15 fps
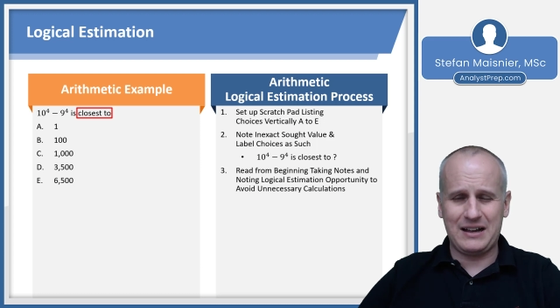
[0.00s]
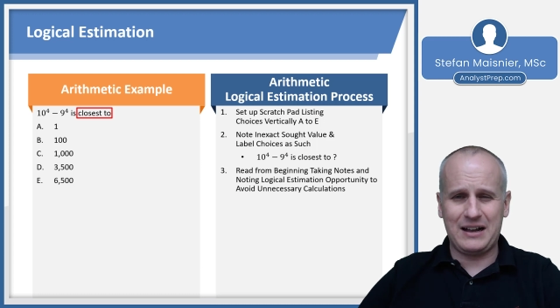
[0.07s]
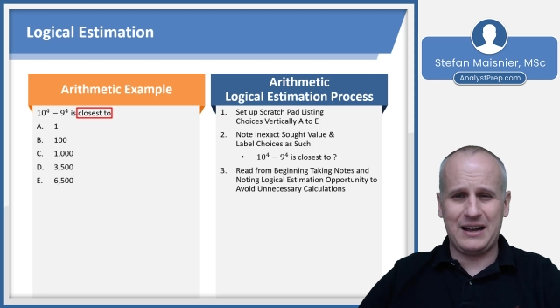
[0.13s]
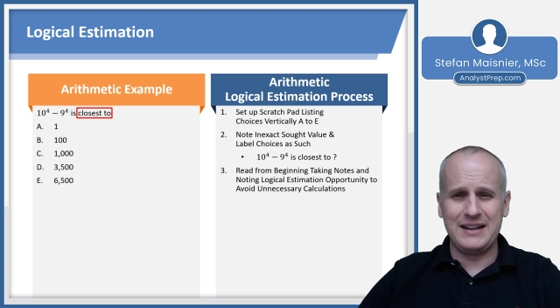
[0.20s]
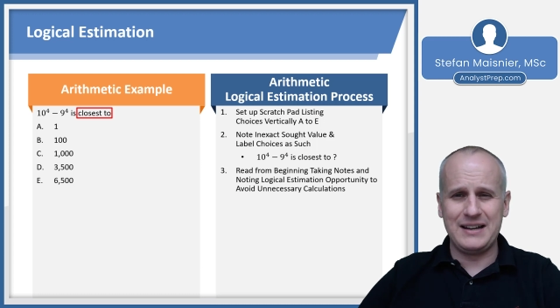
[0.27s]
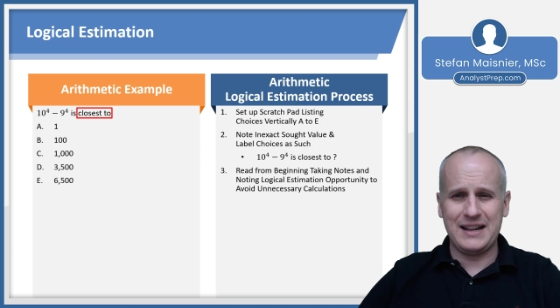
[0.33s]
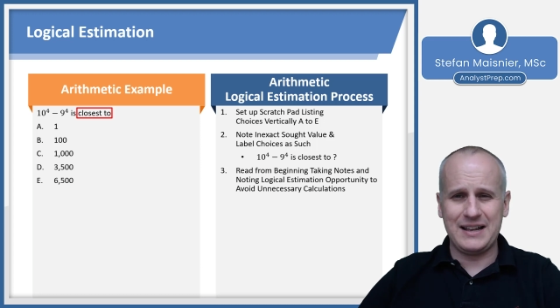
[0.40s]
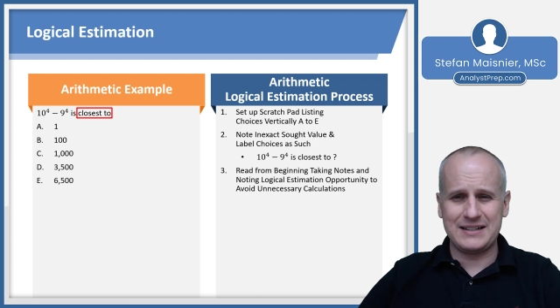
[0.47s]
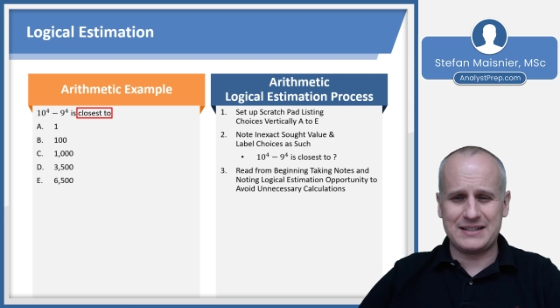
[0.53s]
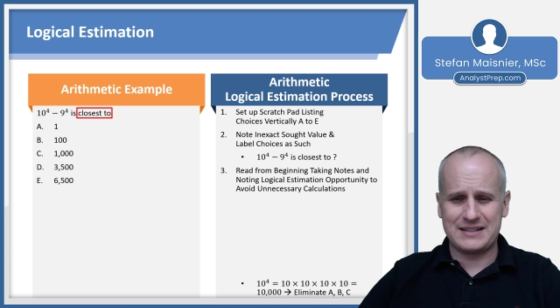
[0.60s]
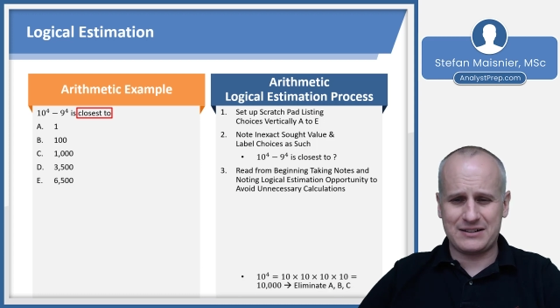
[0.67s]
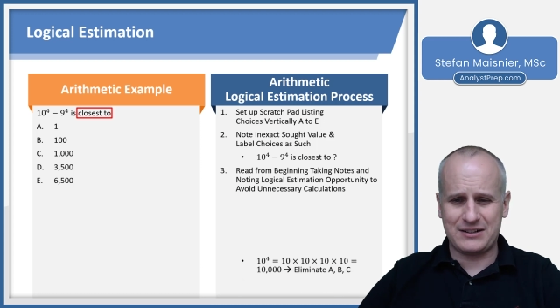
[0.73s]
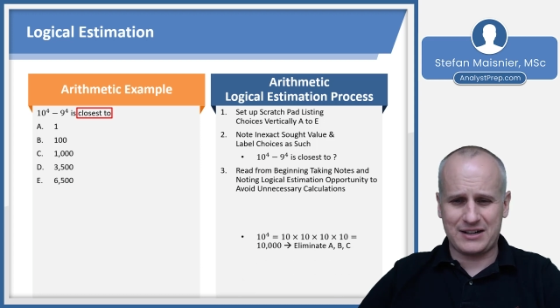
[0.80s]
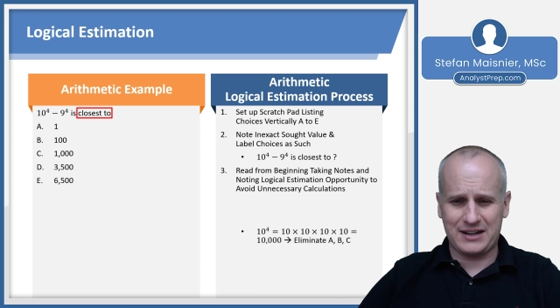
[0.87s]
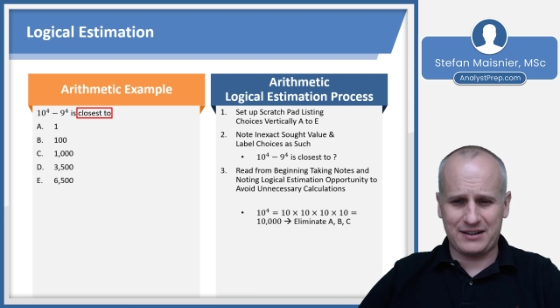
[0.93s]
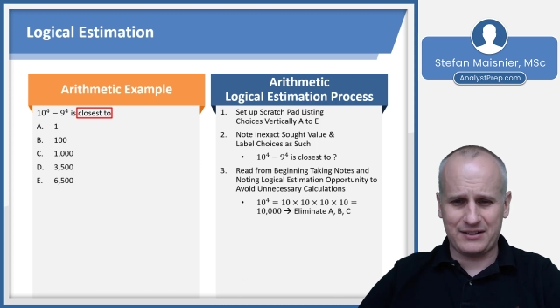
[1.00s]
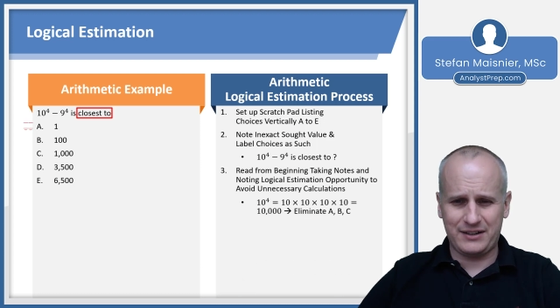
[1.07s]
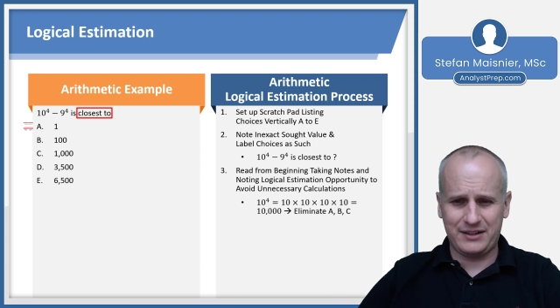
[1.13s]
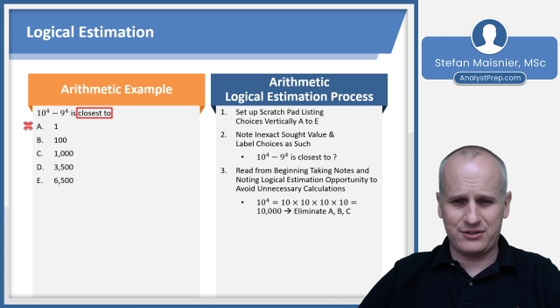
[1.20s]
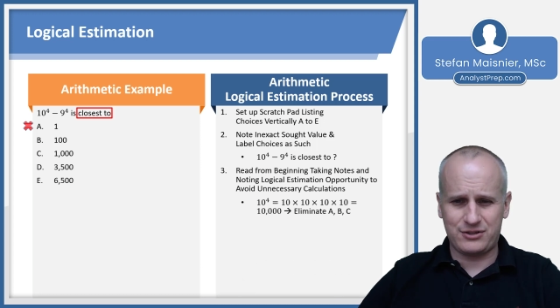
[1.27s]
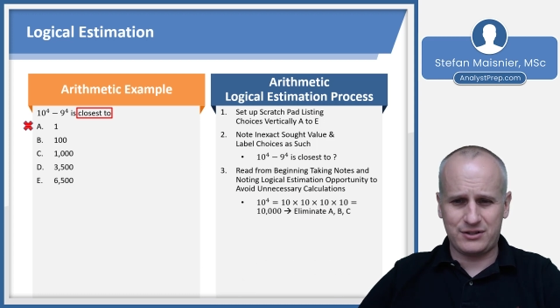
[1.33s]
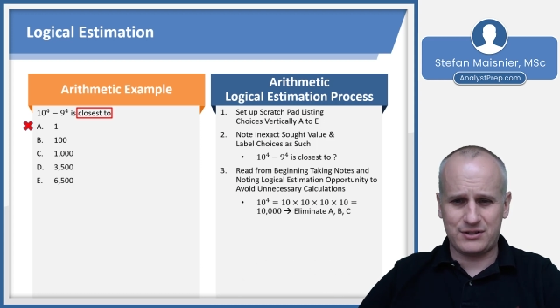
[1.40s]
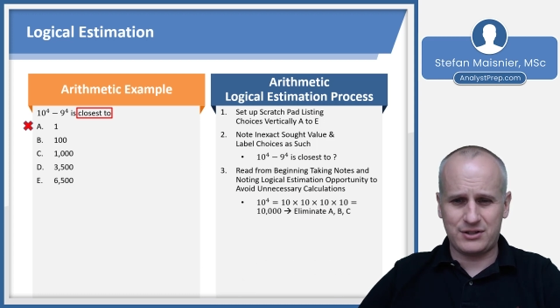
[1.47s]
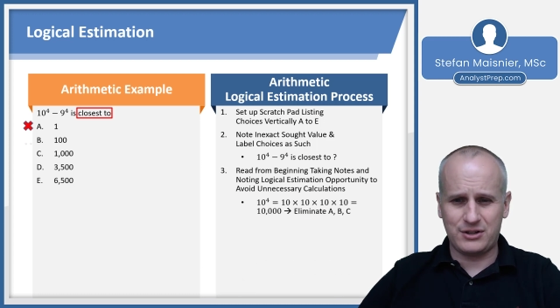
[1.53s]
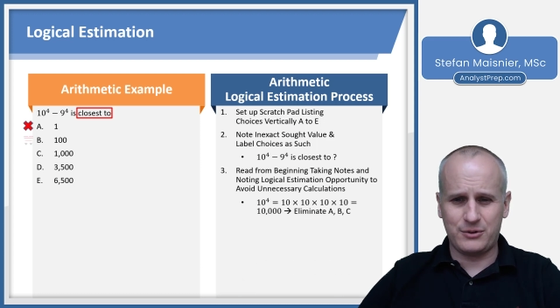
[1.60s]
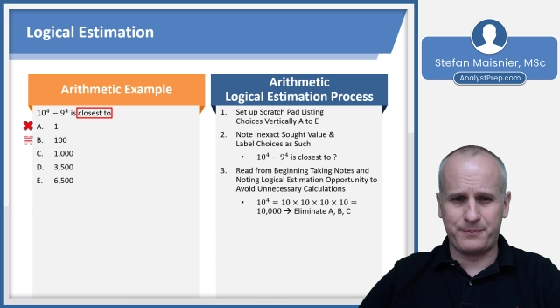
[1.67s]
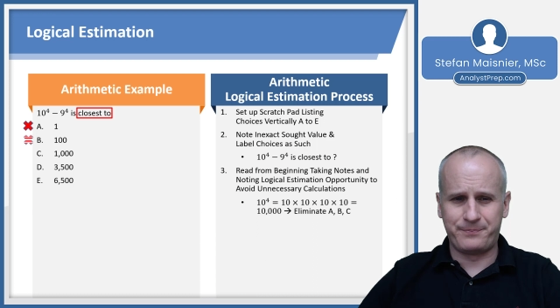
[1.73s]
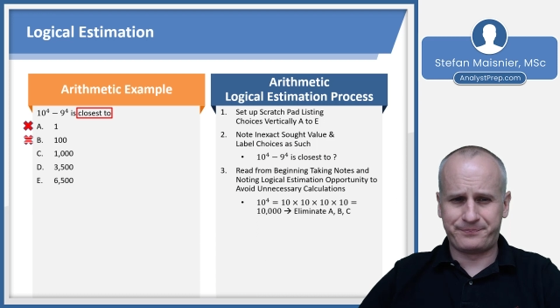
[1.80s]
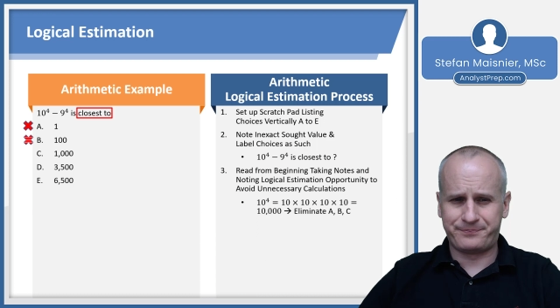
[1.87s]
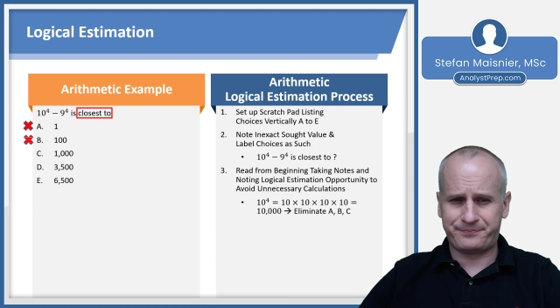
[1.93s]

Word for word: unnecessary calculation. So